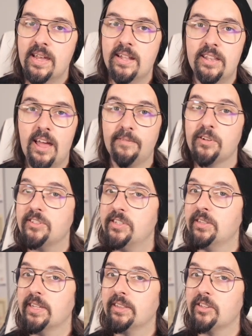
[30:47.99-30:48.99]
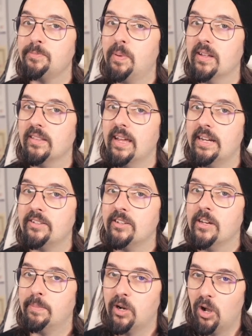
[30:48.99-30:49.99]
never stealing the spotlight,
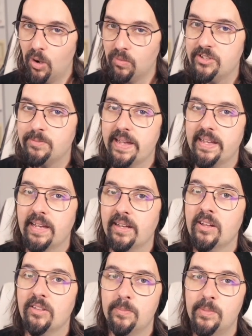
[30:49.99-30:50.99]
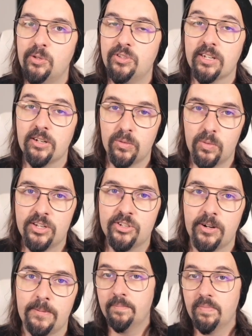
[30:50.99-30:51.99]
but always making the music
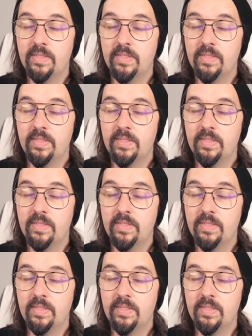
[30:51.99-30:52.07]
richer.